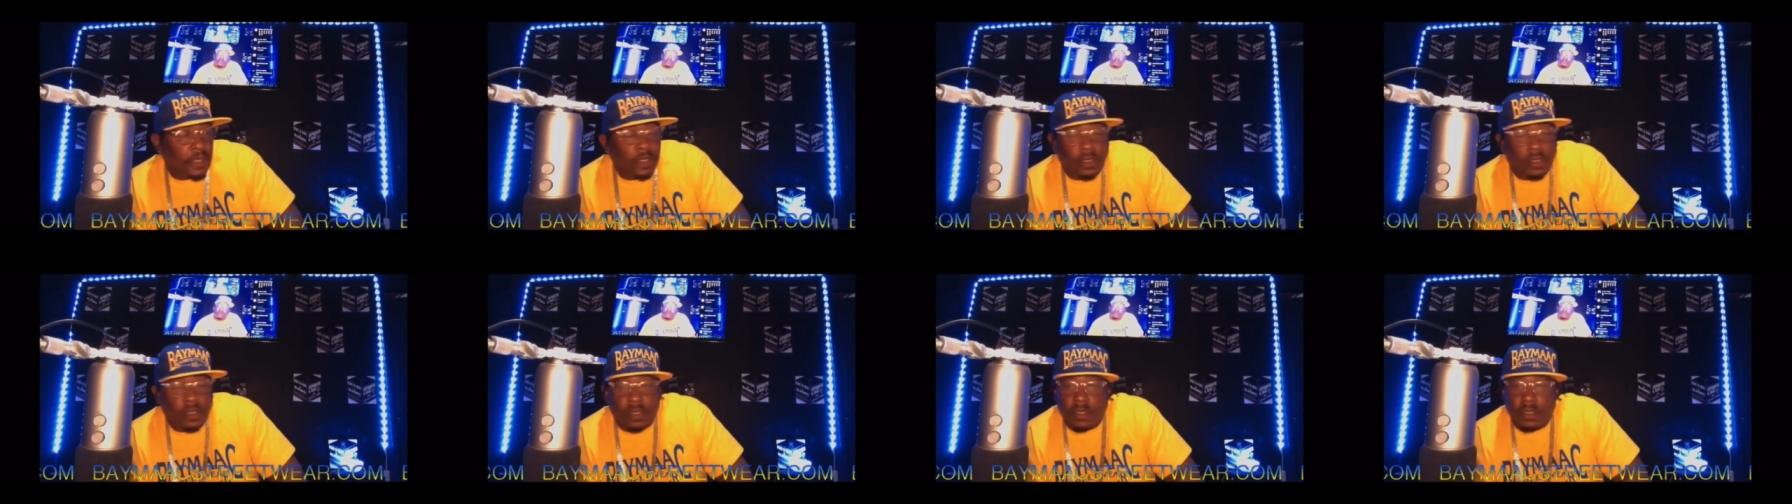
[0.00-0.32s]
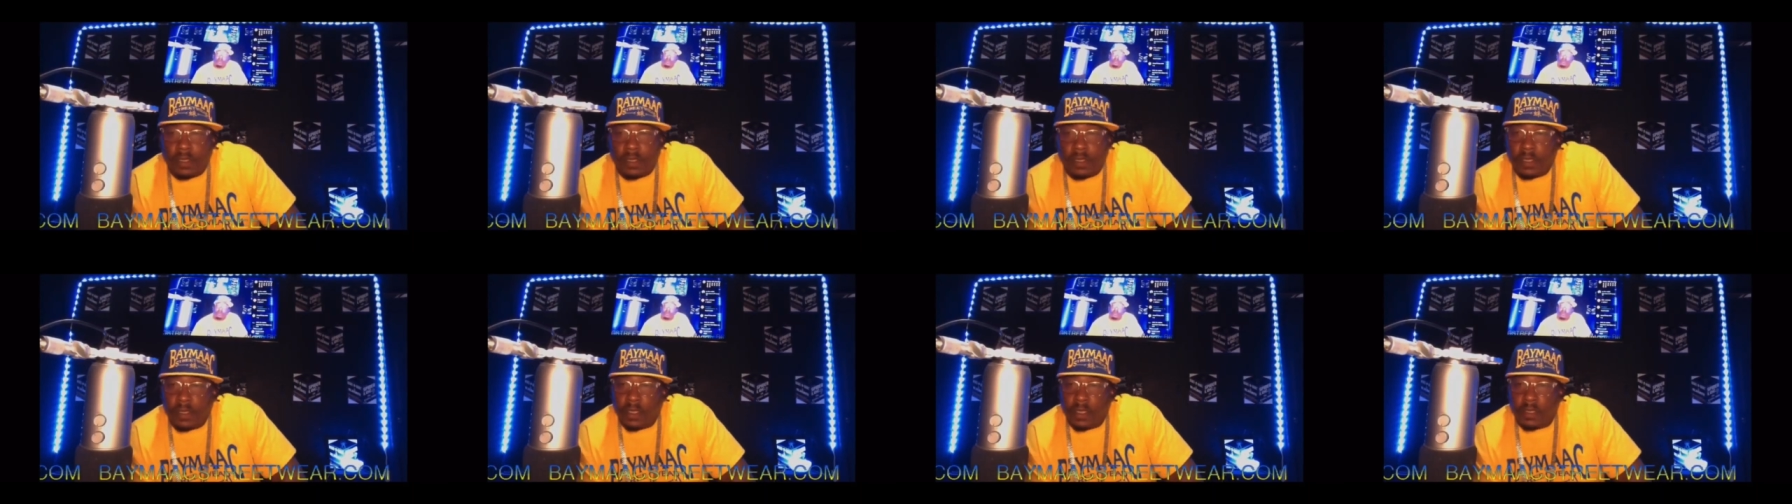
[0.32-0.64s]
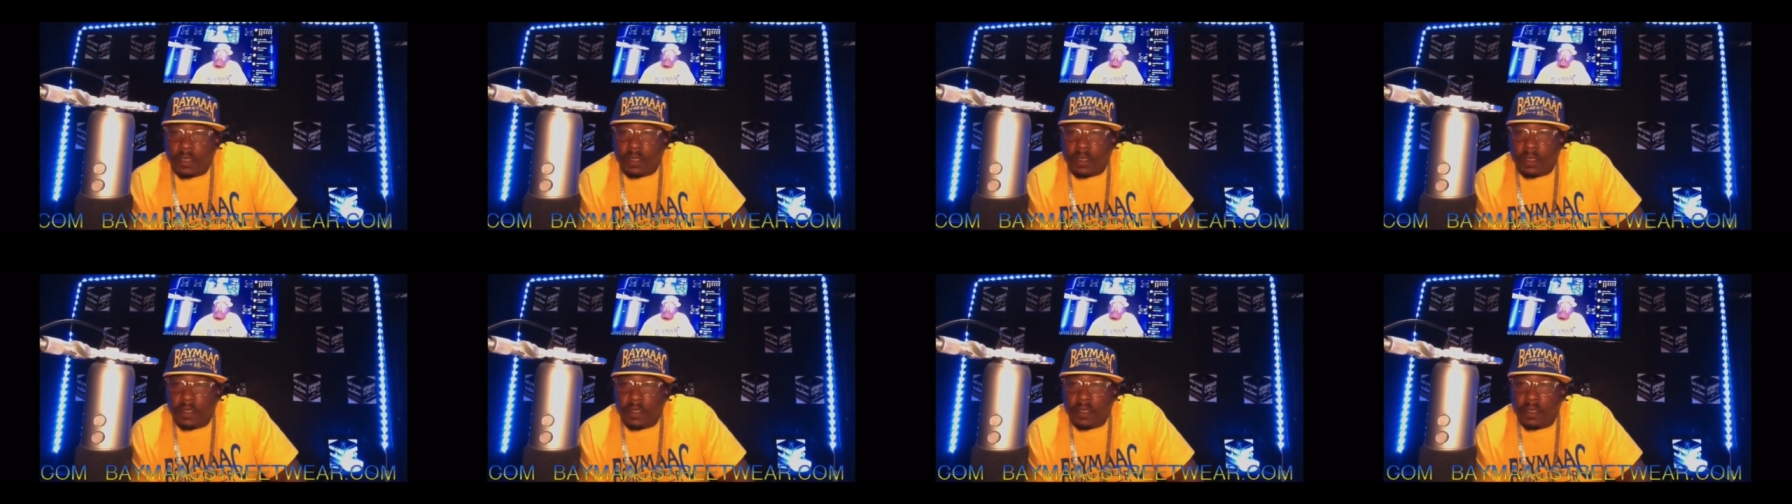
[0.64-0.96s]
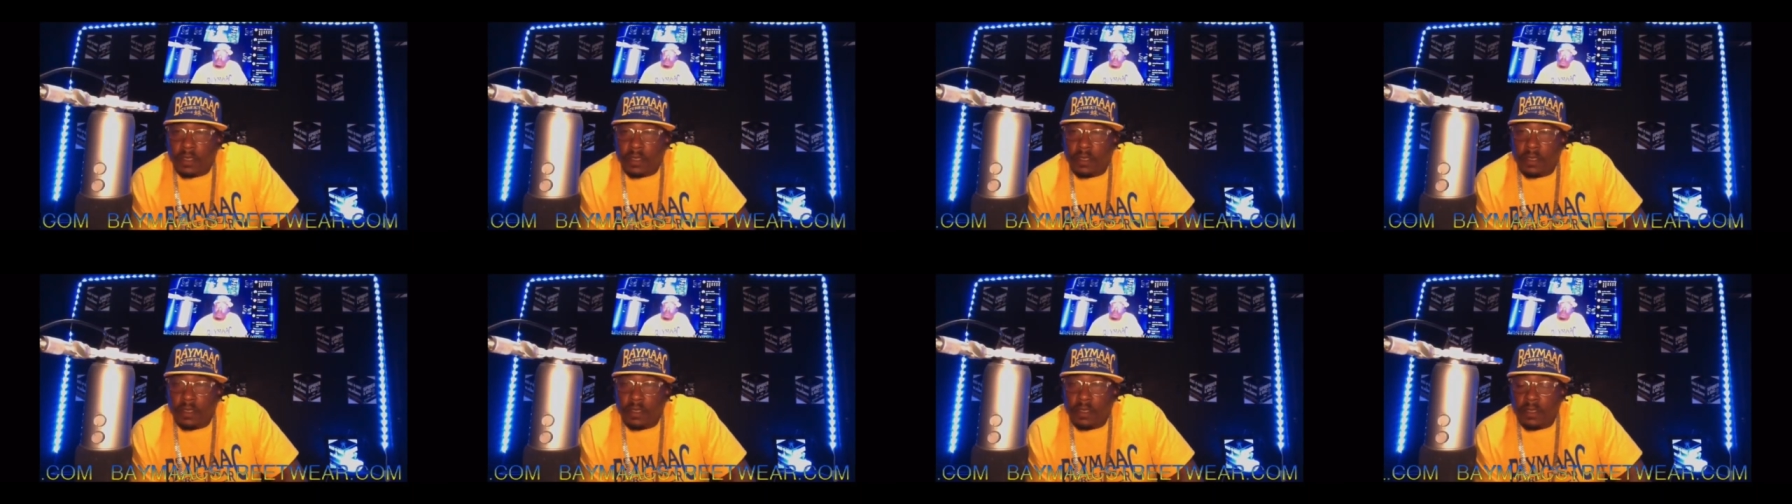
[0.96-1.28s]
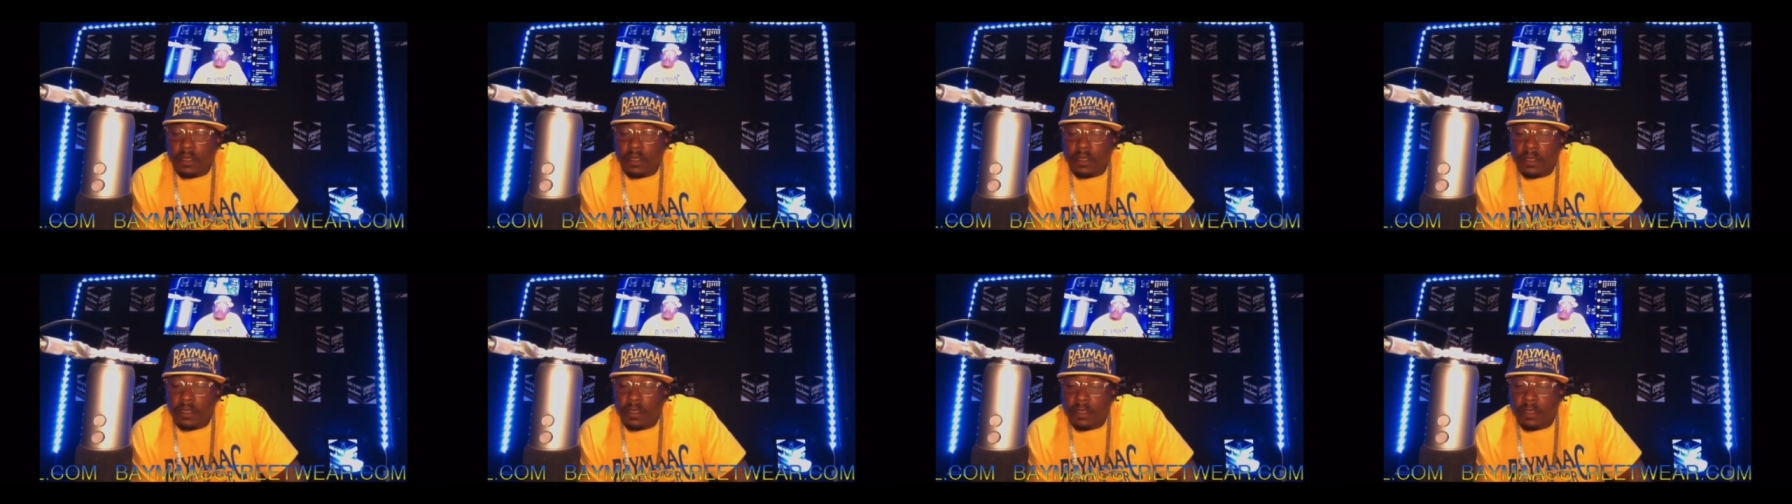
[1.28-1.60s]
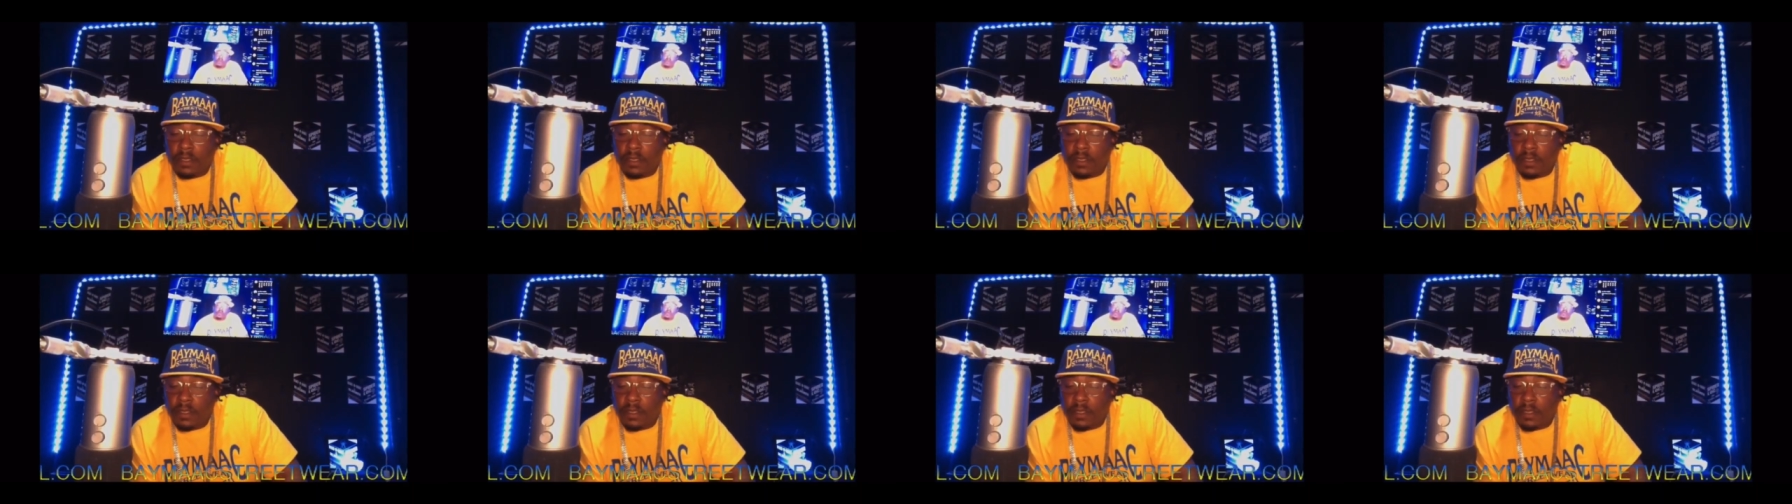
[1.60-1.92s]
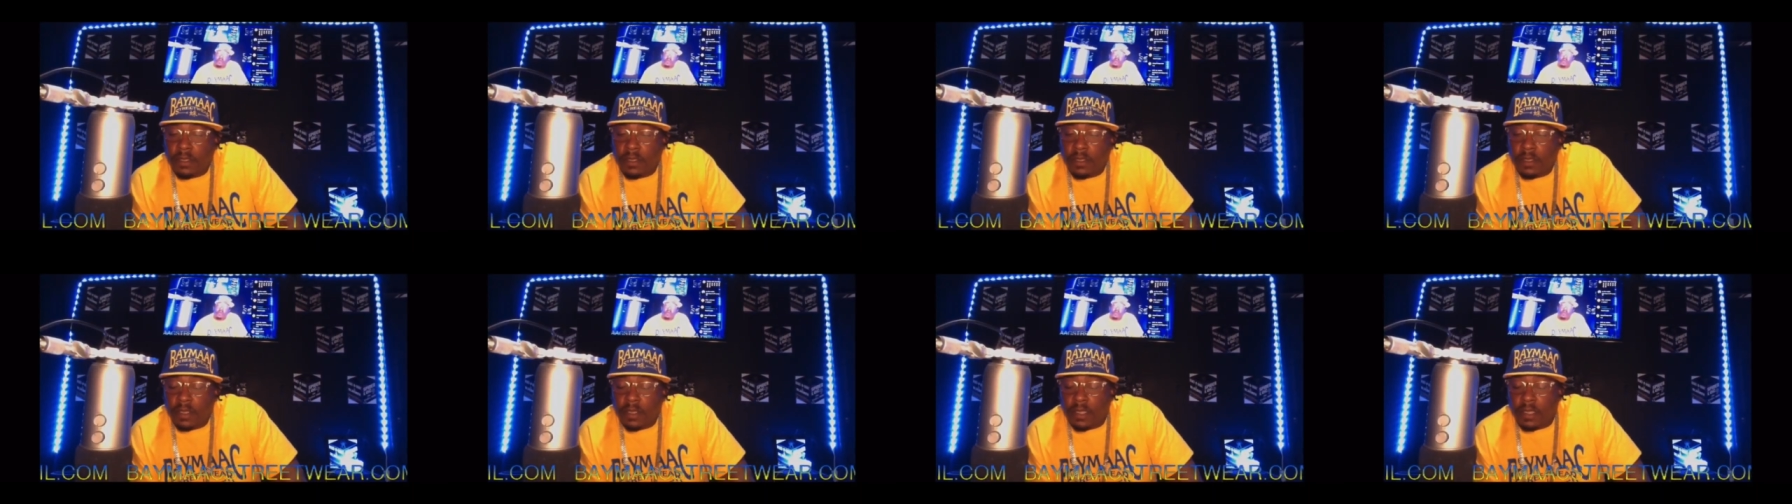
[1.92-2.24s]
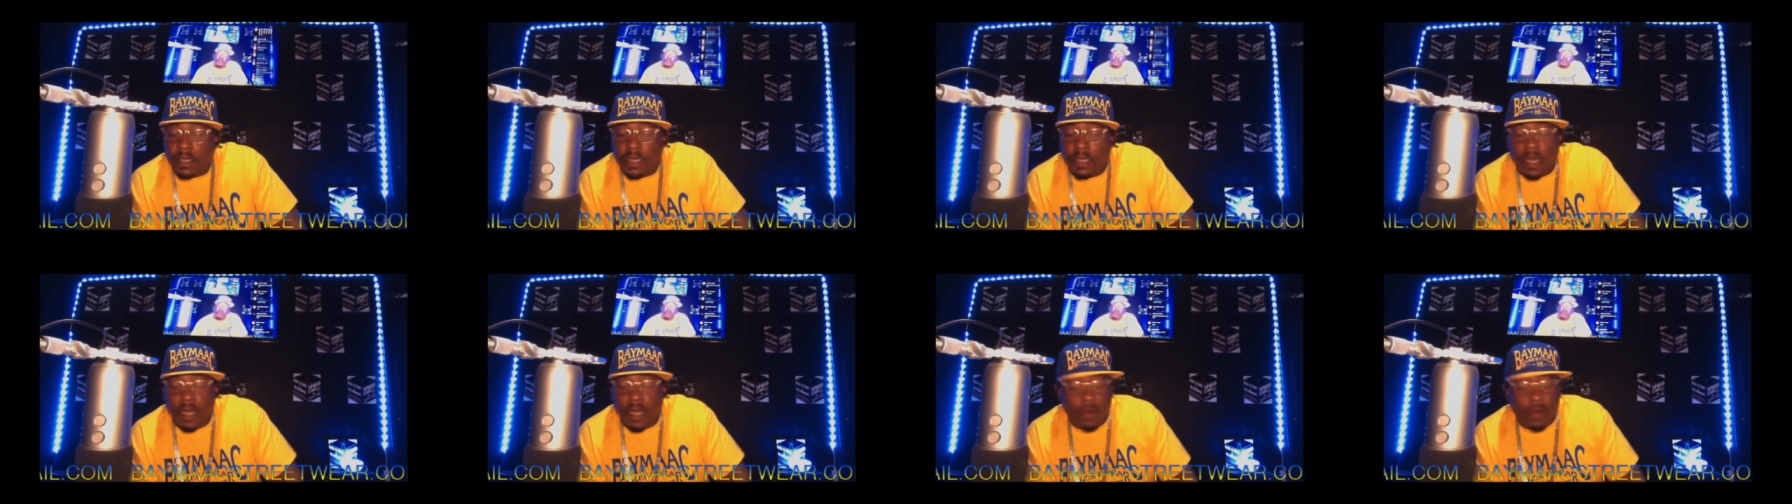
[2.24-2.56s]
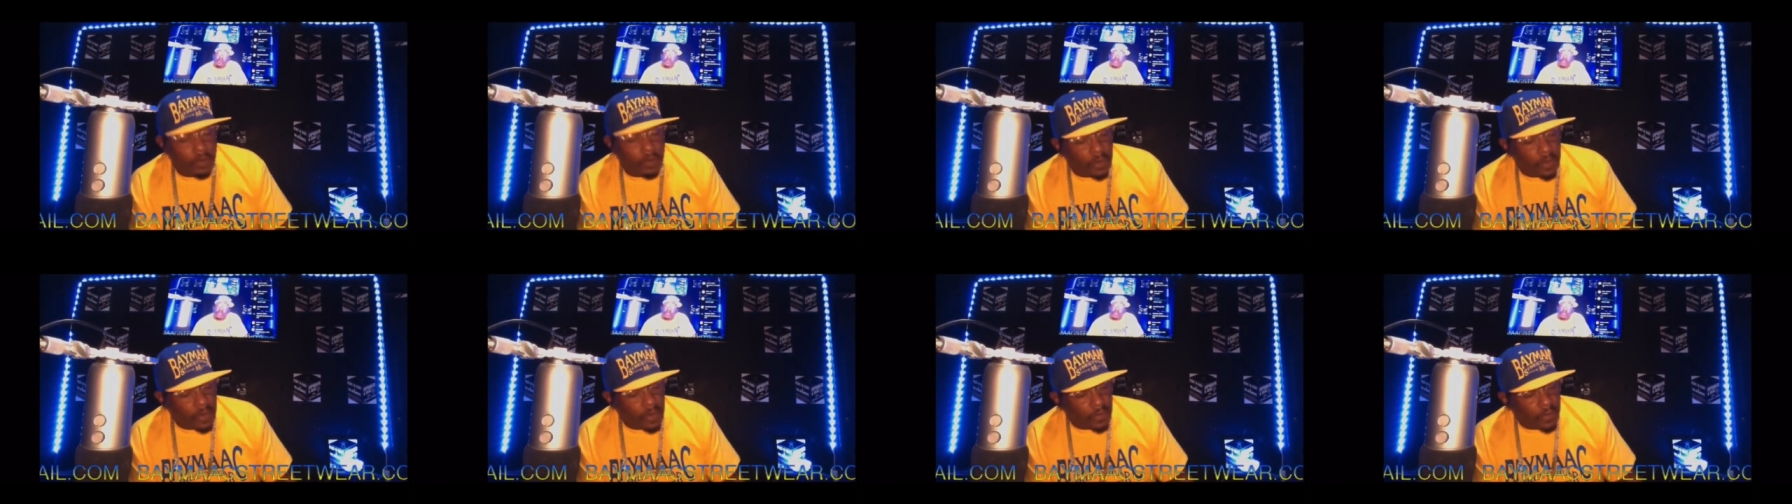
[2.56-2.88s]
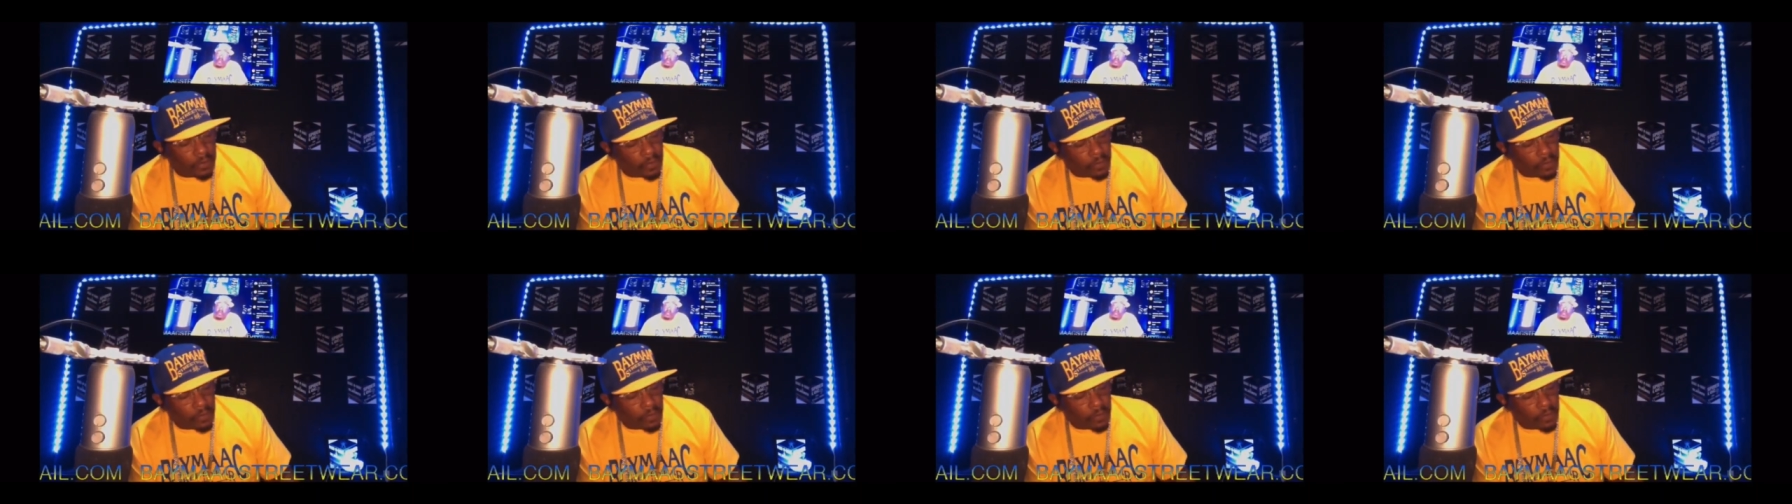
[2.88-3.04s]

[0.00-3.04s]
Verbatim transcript: to just get out on the